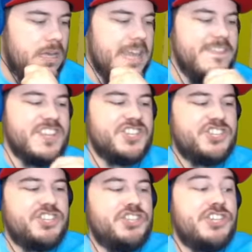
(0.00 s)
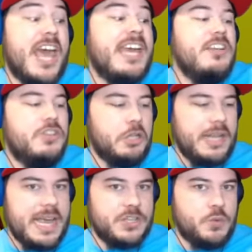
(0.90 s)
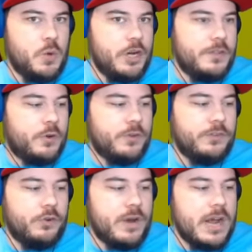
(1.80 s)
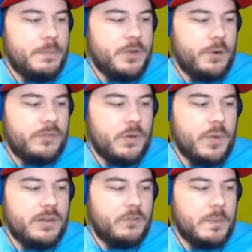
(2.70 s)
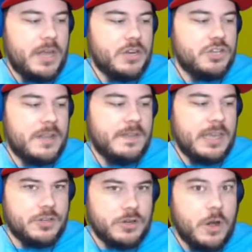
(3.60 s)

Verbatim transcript: In the second to last one in the Krusty Krab, there is a red sponge in the kitchen.